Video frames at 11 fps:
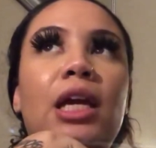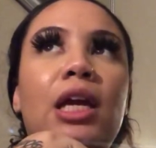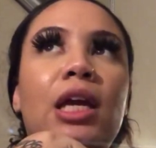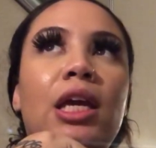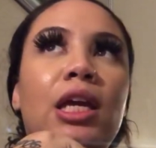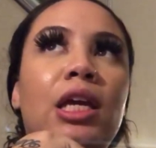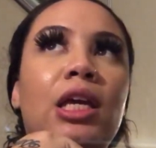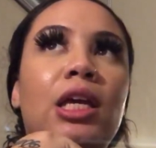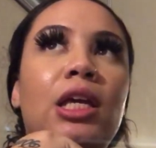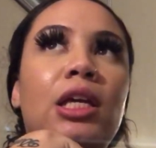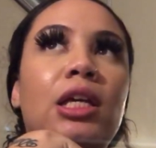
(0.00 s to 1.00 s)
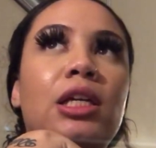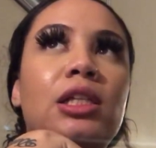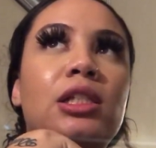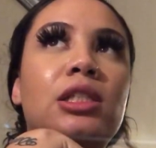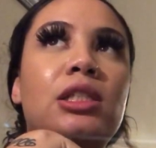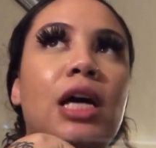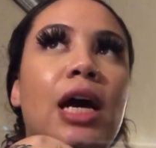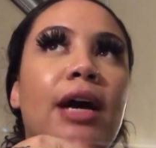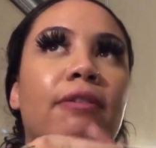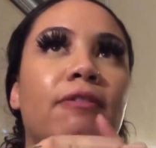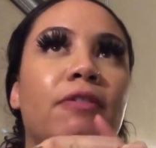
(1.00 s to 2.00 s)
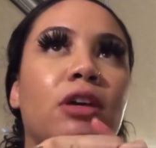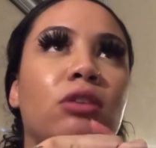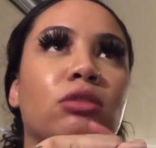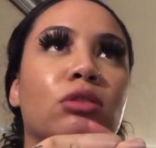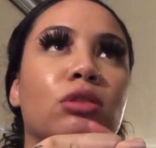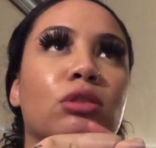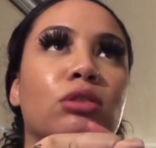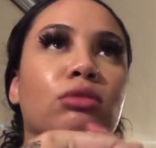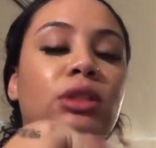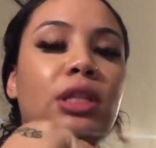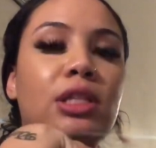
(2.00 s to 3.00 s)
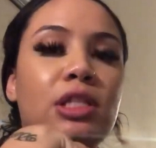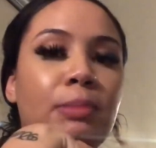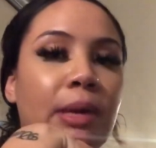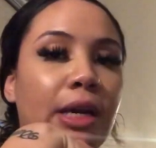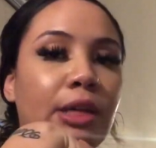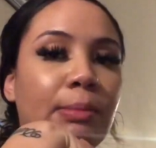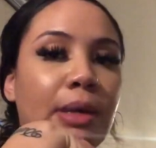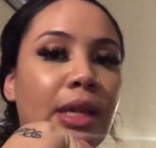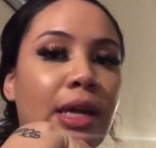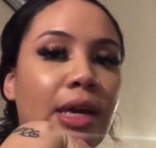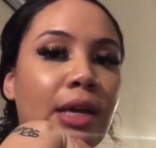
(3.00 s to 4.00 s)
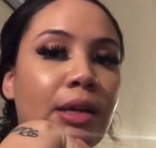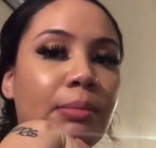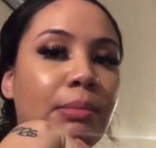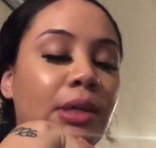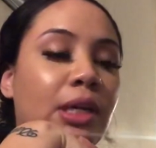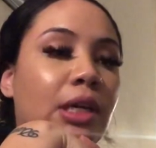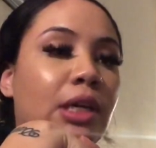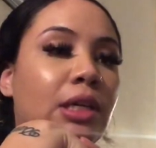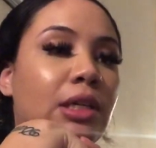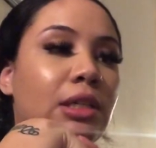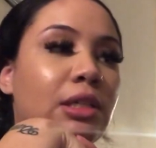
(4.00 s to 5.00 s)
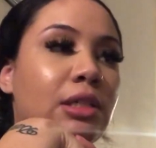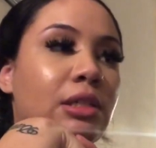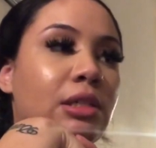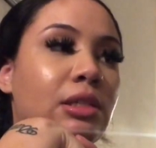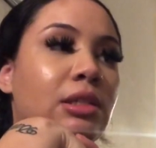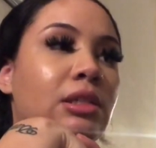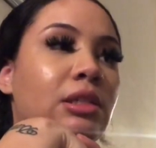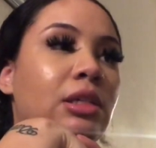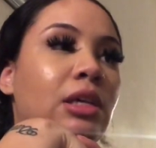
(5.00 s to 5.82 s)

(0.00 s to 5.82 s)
And I felt really inspired by that because